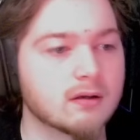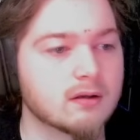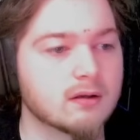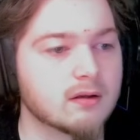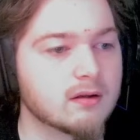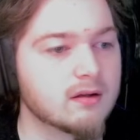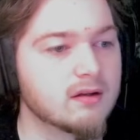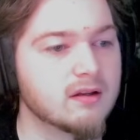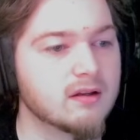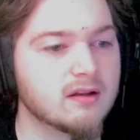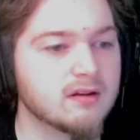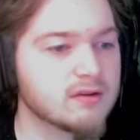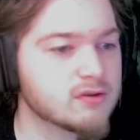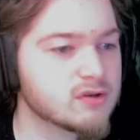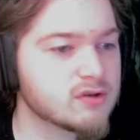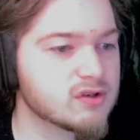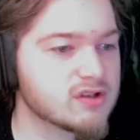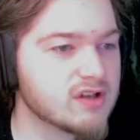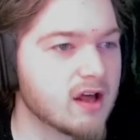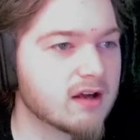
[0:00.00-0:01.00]
there's
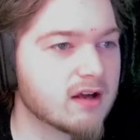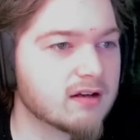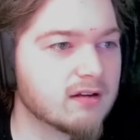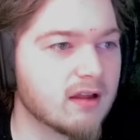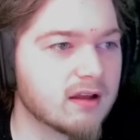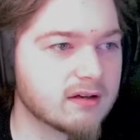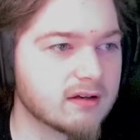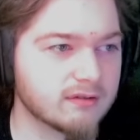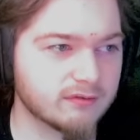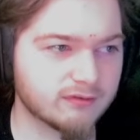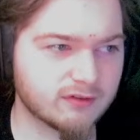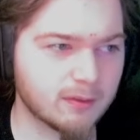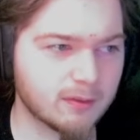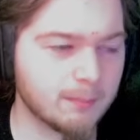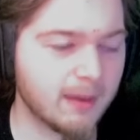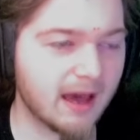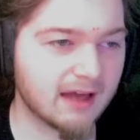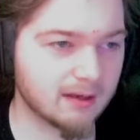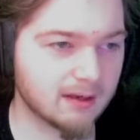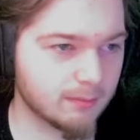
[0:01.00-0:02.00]
just not a lot of
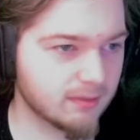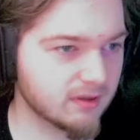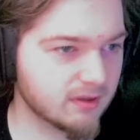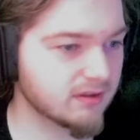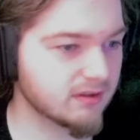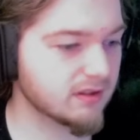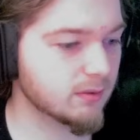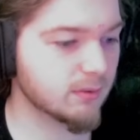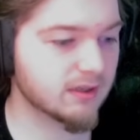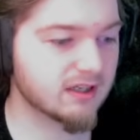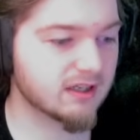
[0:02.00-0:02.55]
compatibility when it